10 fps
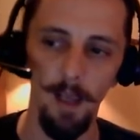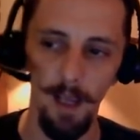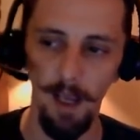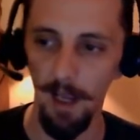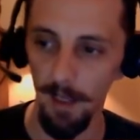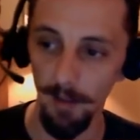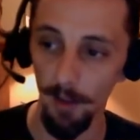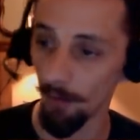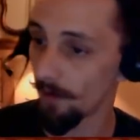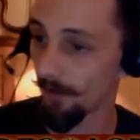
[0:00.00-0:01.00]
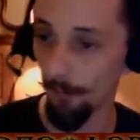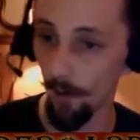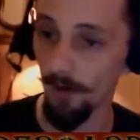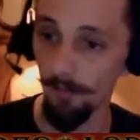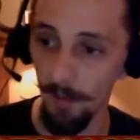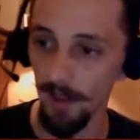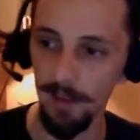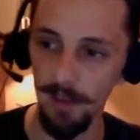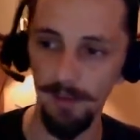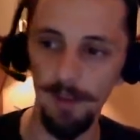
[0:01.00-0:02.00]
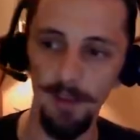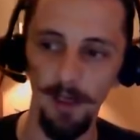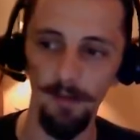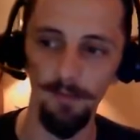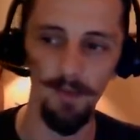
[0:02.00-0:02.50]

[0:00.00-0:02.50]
And a 4 of them makes sense in here.